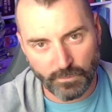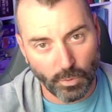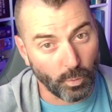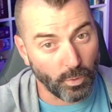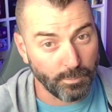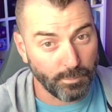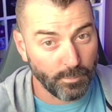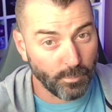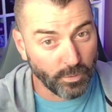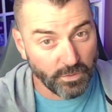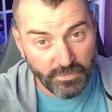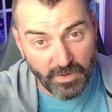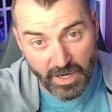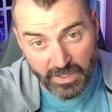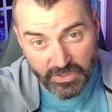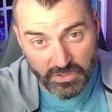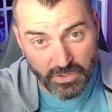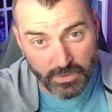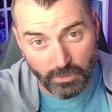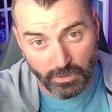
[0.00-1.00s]
Which
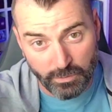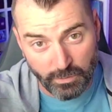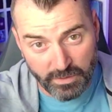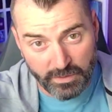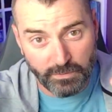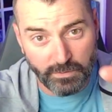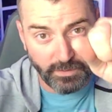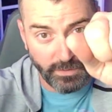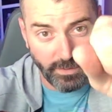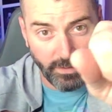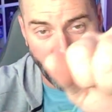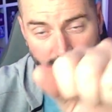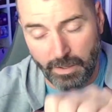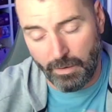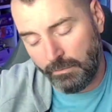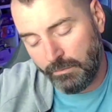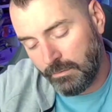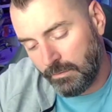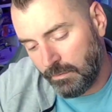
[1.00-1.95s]
faction do you want? You want this one? Here you go.